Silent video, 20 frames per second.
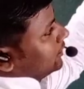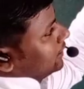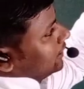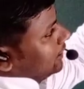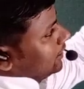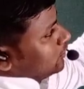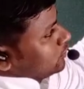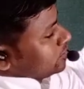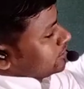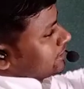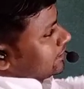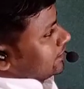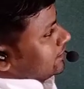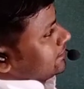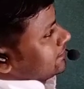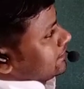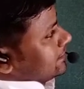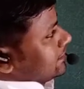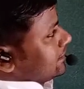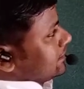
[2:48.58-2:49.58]
nerve
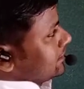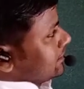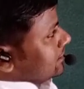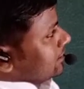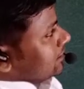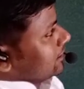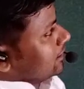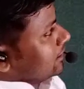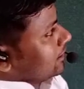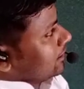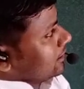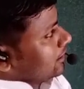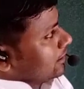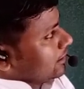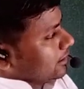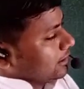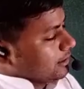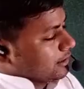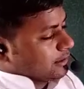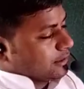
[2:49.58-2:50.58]
cells
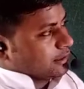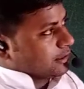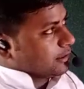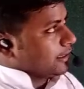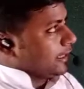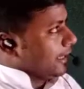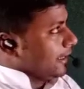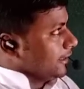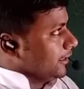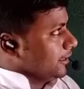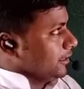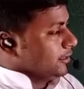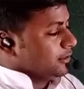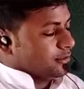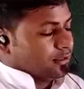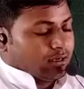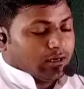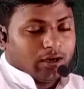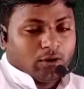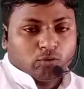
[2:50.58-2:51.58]

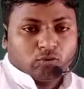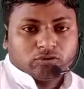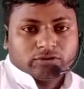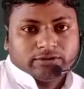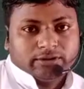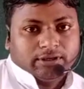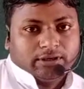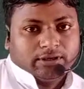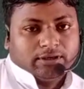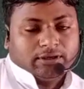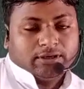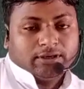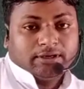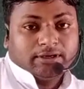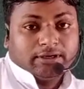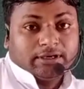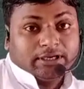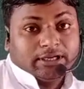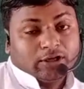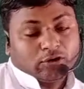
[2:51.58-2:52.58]
carry out the
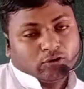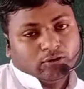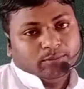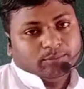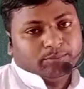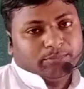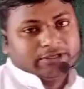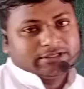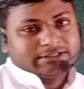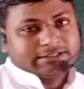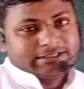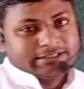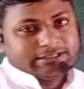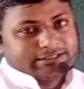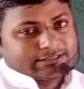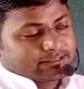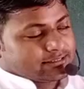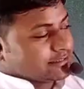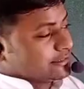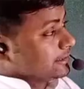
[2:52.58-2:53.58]
nerve
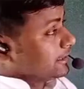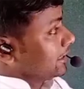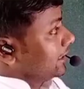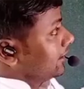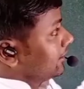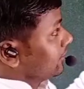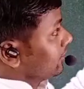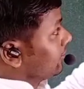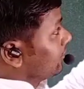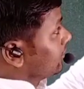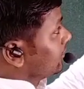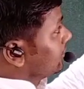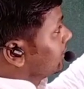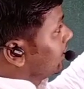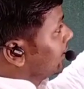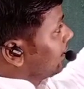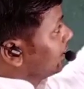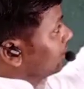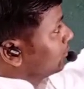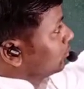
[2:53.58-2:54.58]
impulses that
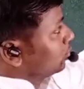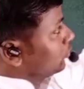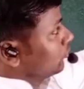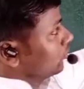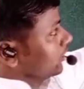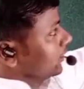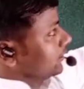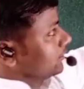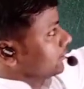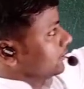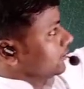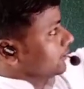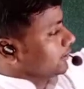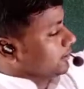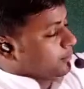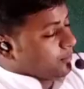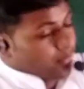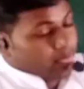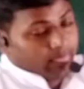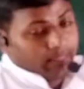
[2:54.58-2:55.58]
are helpful in the
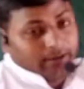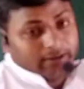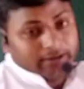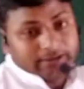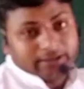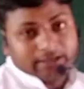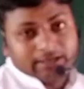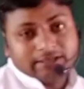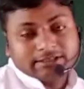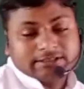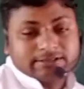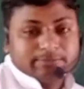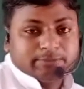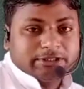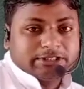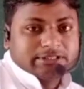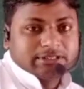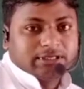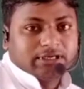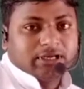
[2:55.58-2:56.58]

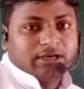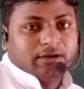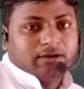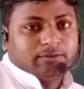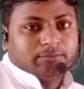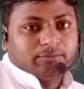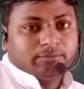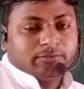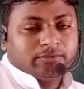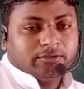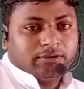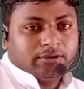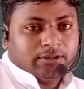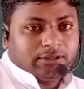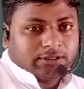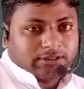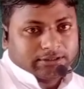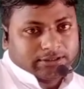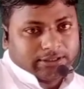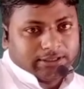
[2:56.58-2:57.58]
transmission of
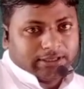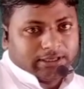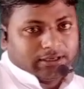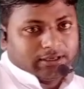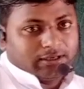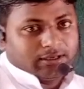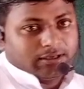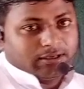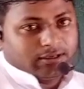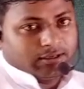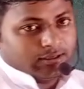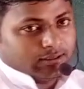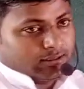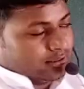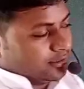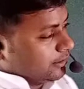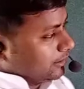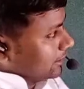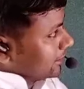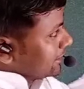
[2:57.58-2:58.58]
the
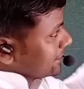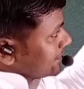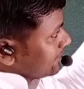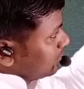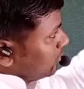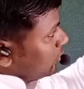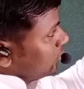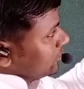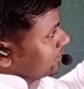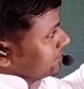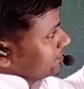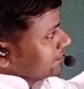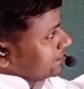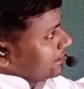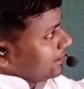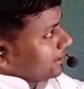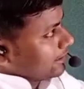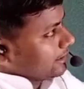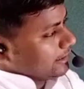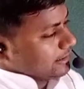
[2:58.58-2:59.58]
response
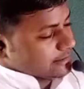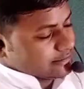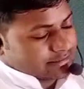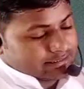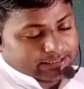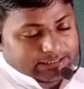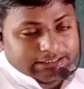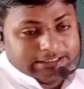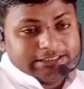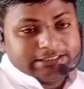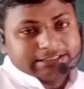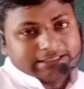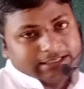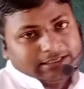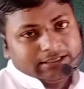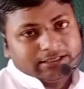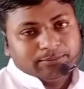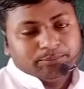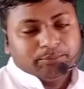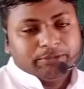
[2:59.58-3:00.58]
against each
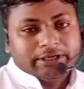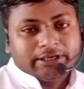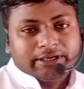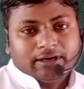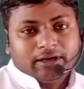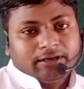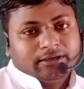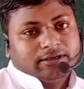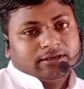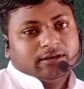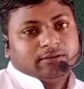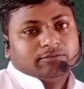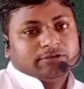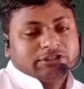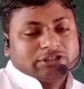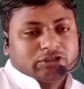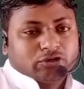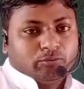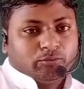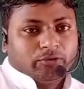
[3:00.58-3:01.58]
and every kind of
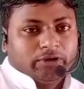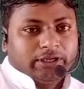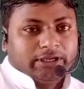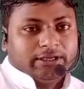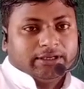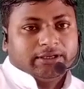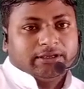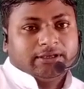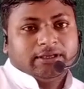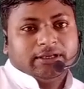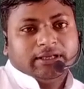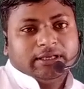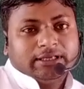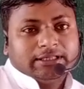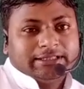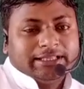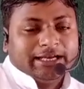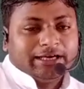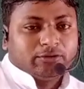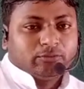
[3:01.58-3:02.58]
stimuli
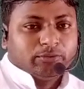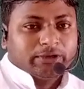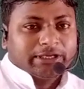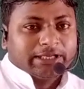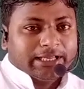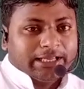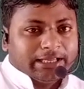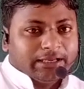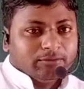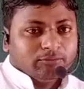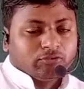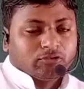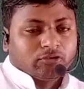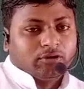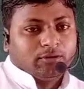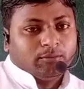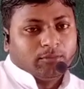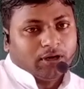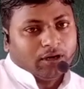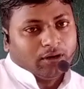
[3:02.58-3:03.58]
that we gain from